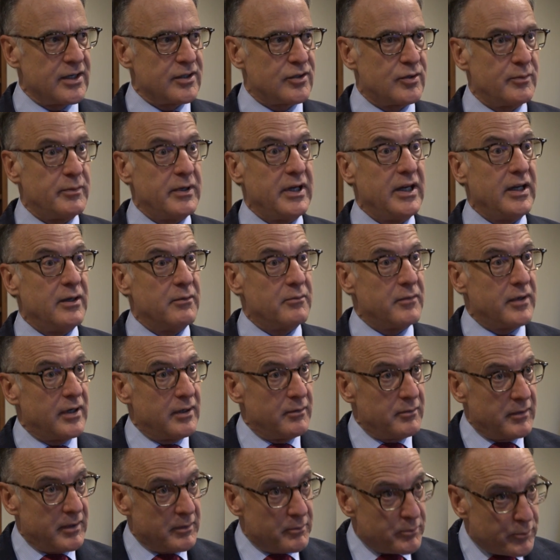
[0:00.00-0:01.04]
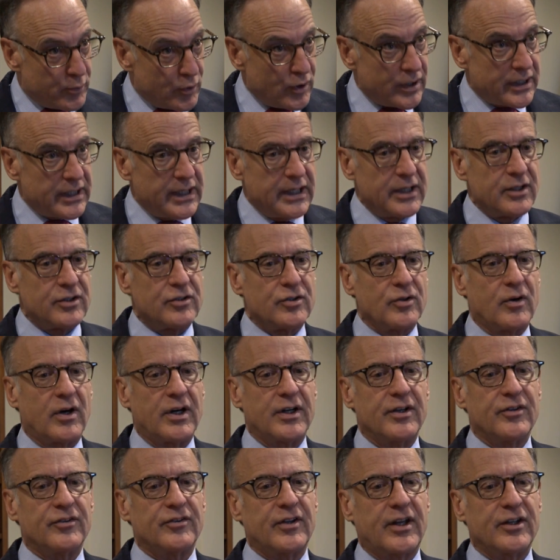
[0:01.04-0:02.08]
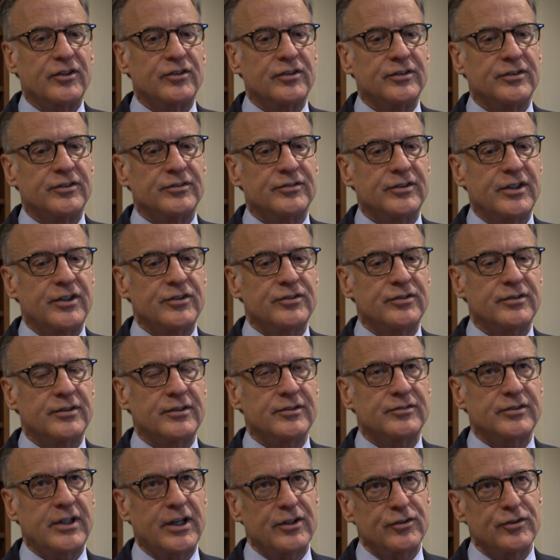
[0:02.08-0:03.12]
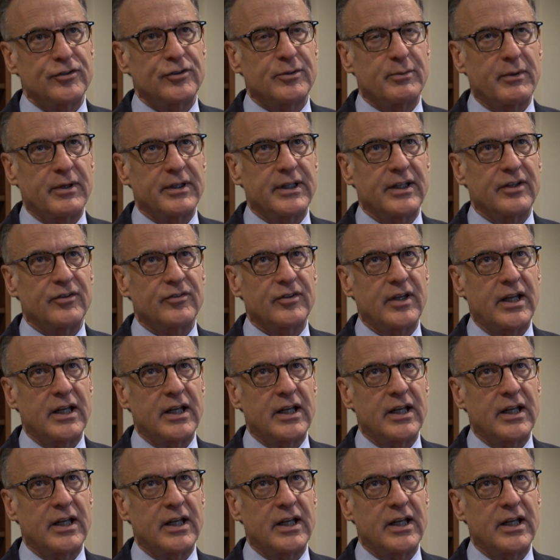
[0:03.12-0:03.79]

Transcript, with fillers: to be in, in, input into our discussions about this.